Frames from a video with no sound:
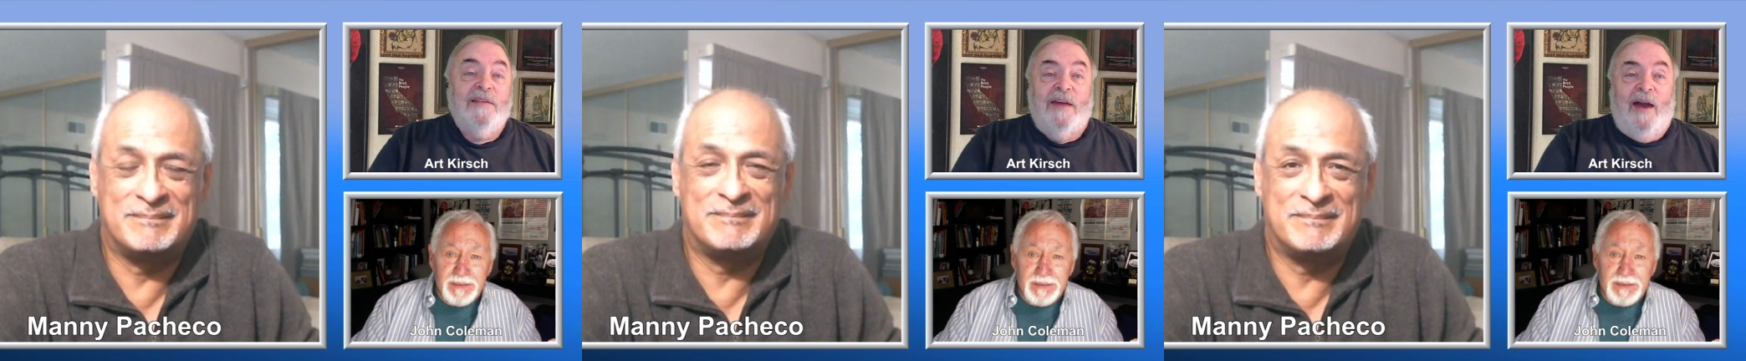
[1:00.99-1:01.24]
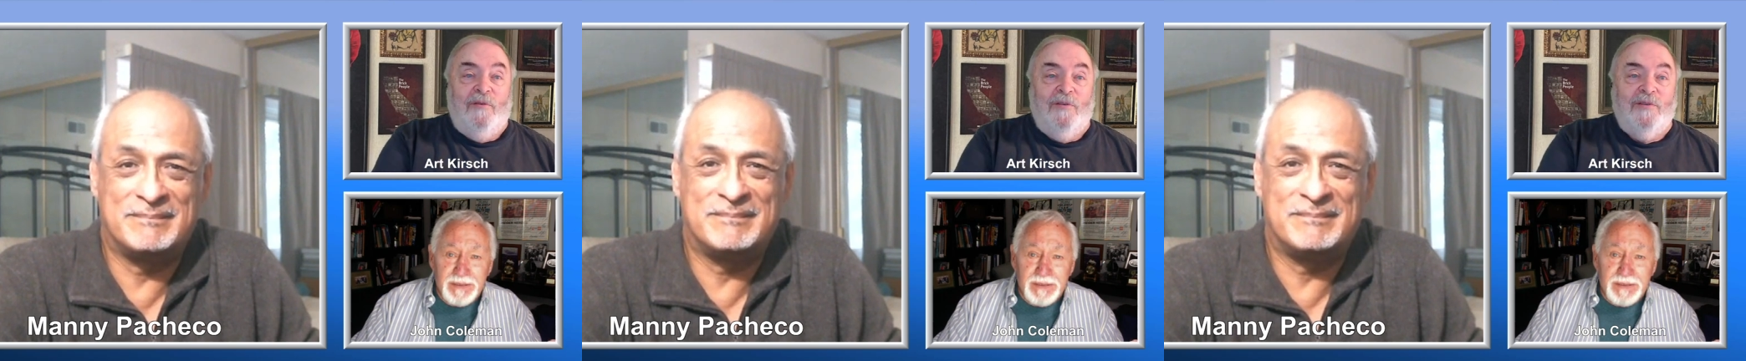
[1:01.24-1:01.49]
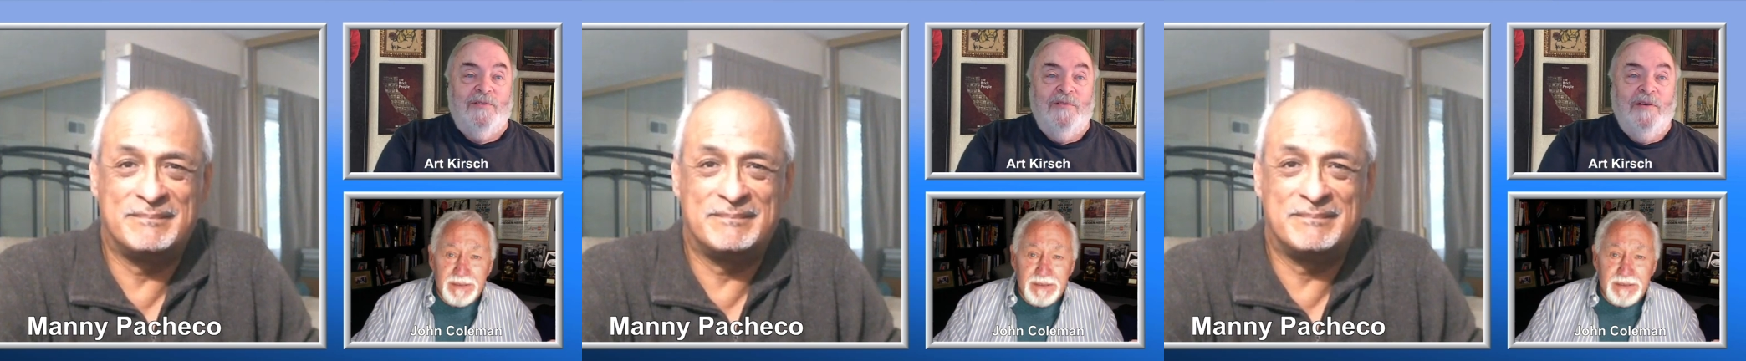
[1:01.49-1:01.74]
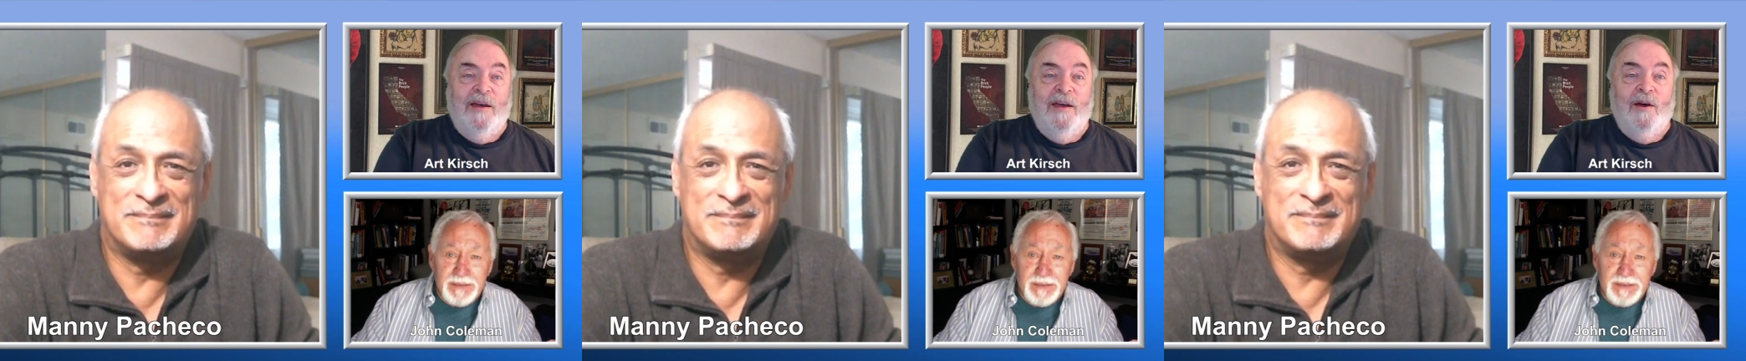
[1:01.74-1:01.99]
Speaker 1: character
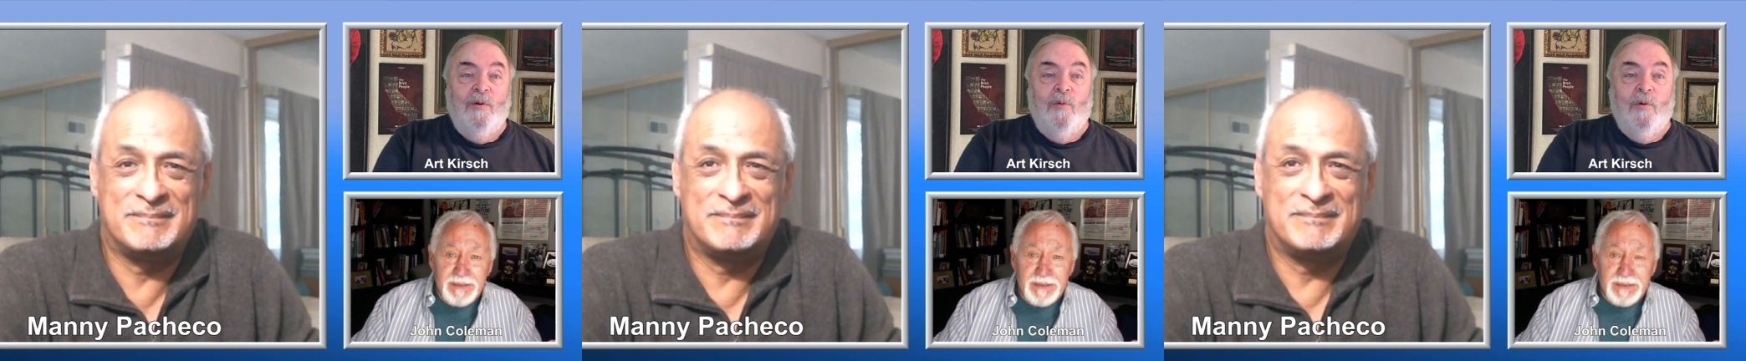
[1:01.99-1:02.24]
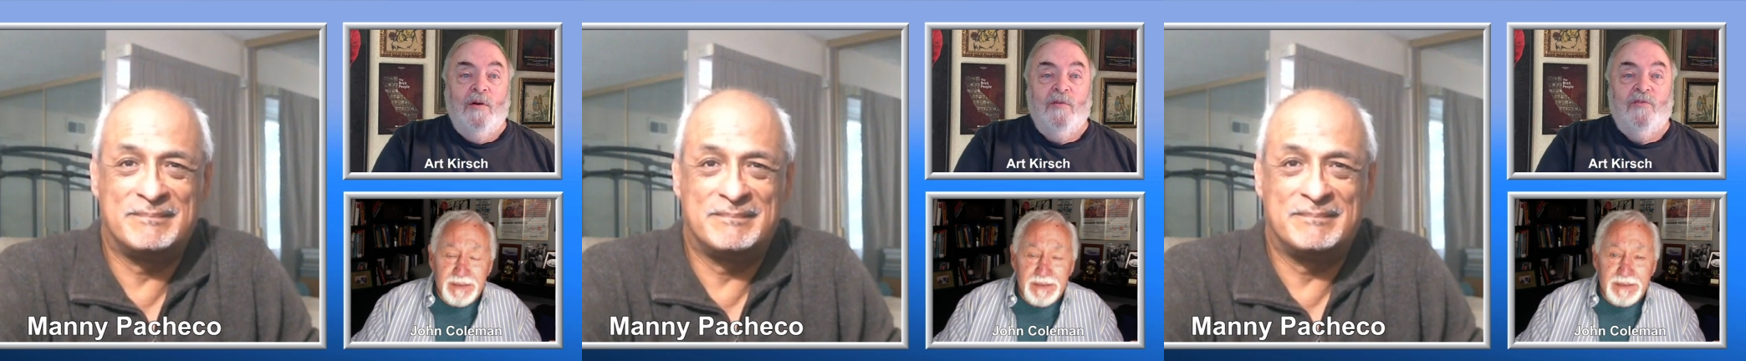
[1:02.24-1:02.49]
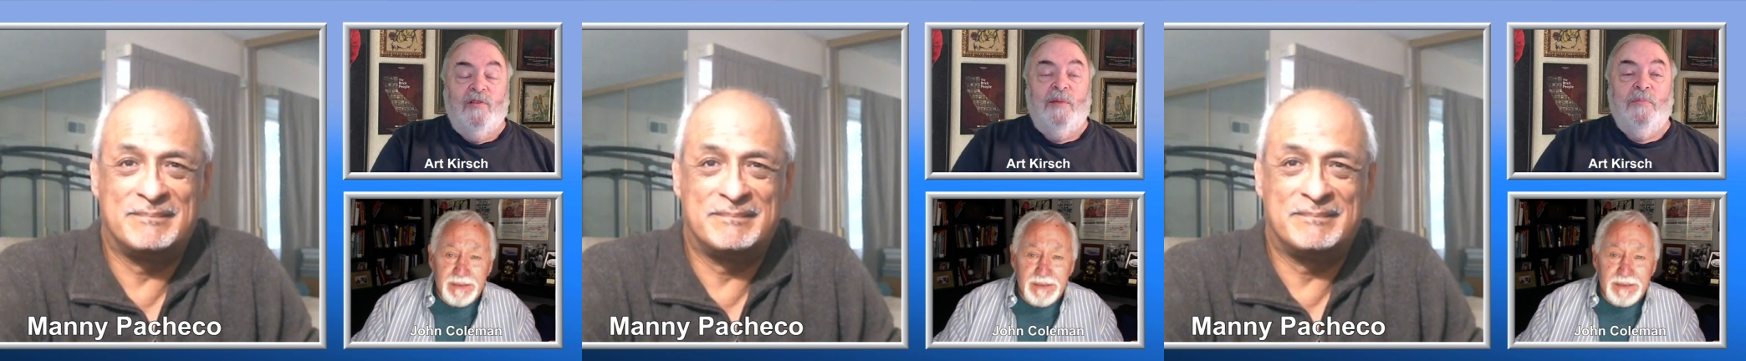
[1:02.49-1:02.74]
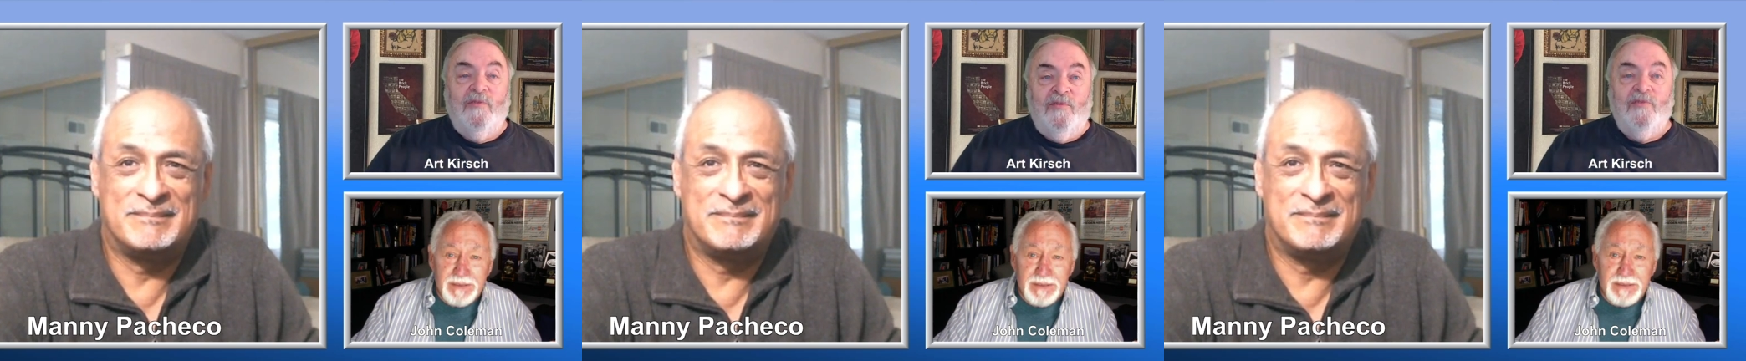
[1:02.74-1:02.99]
was
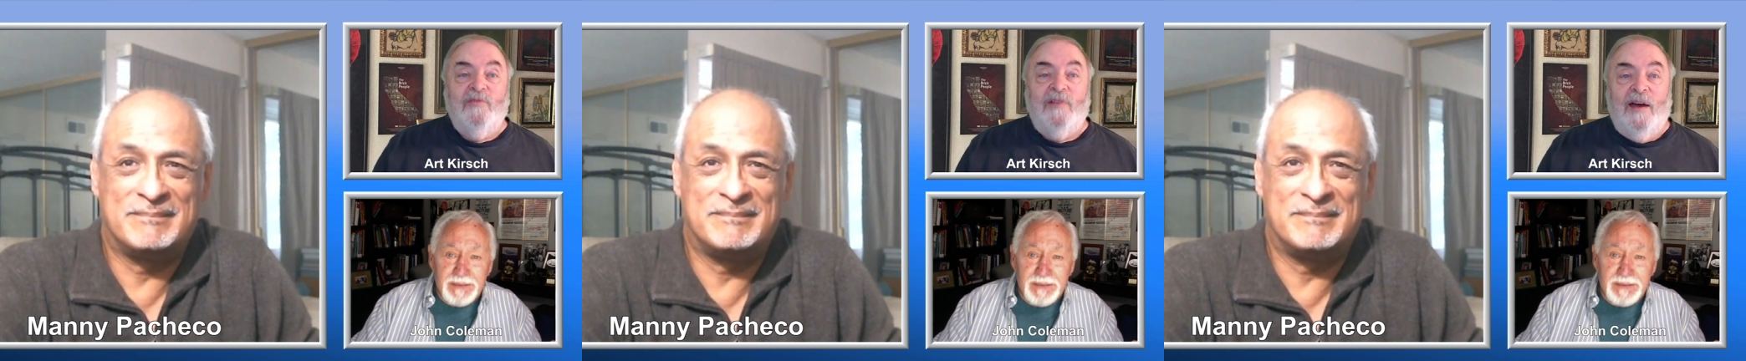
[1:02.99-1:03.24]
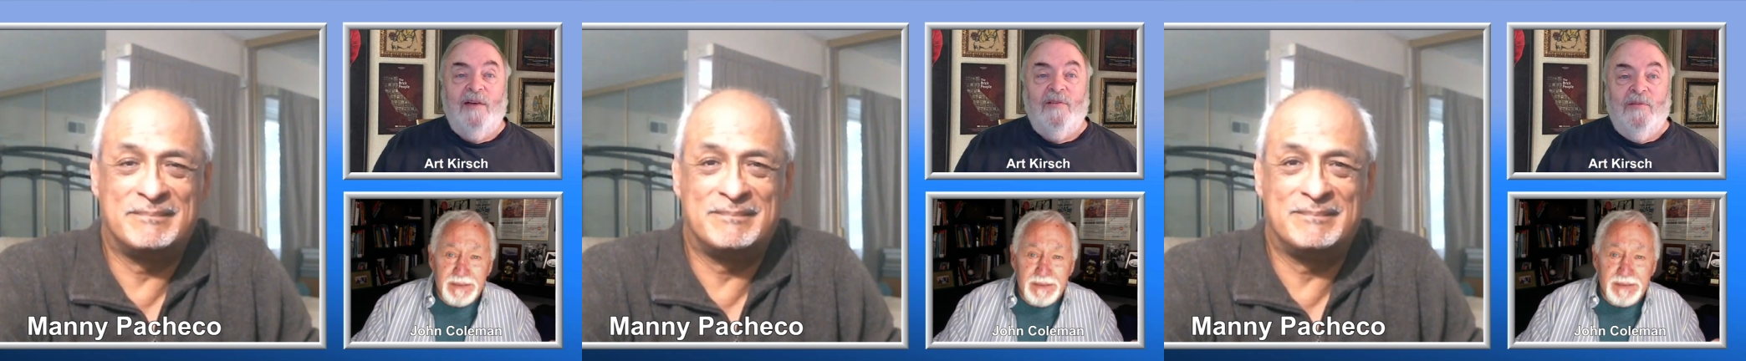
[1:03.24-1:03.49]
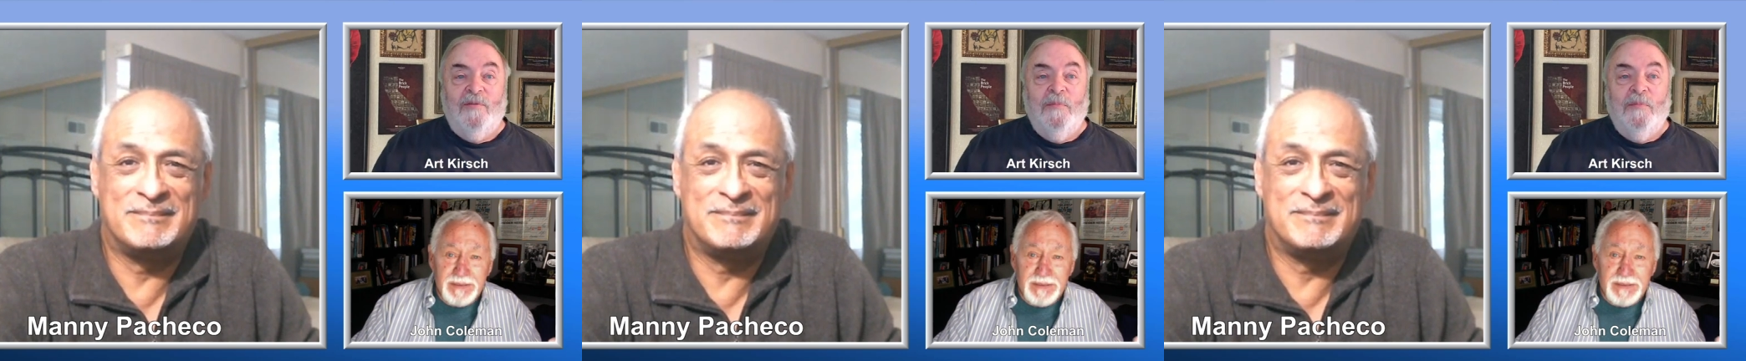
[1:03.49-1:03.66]
Sleepless in Seattle.